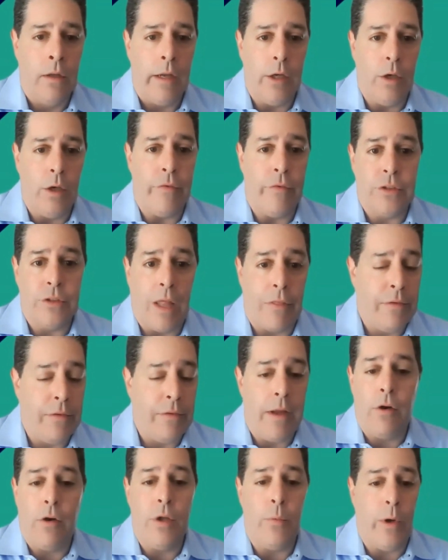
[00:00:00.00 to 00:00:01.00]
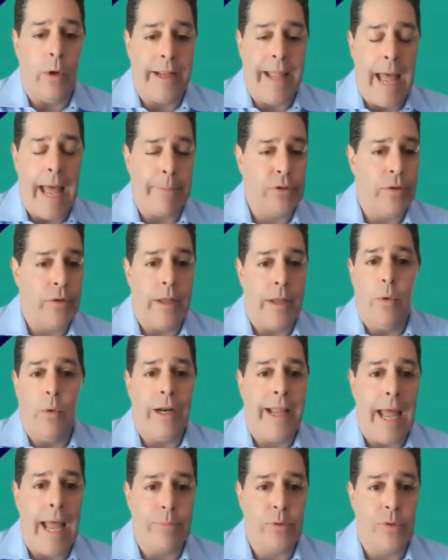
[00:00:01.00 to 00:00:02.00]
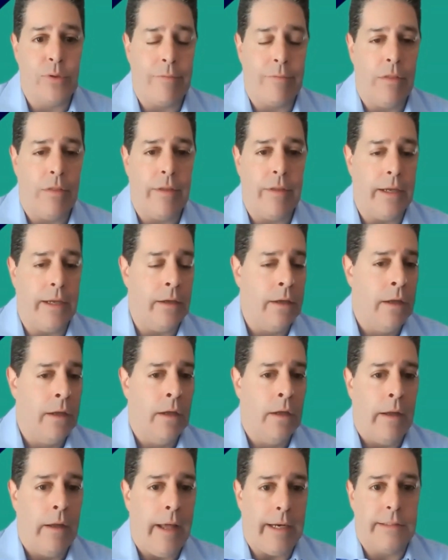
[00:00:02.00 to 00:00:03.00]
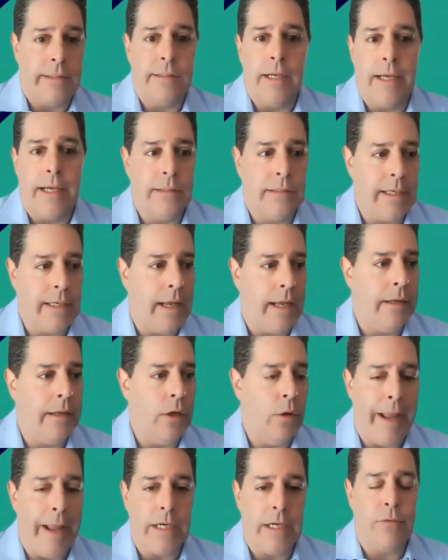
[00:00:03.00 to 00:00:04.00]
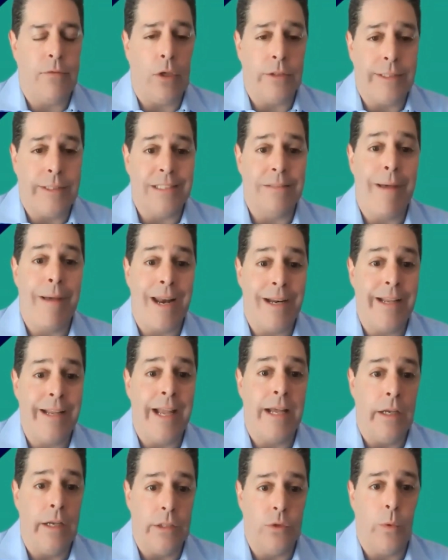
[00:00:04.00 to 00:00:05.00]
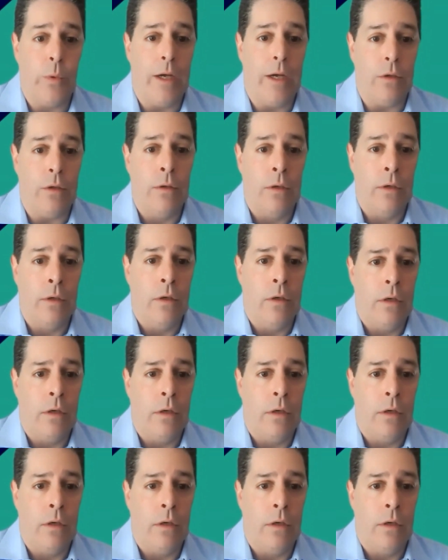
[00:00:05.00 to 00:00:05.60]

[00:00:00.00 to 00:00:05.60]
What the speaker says: There's nothing there, you want to capture that. You want to capture everything. And it's nice that, Page Vault has metadata as well.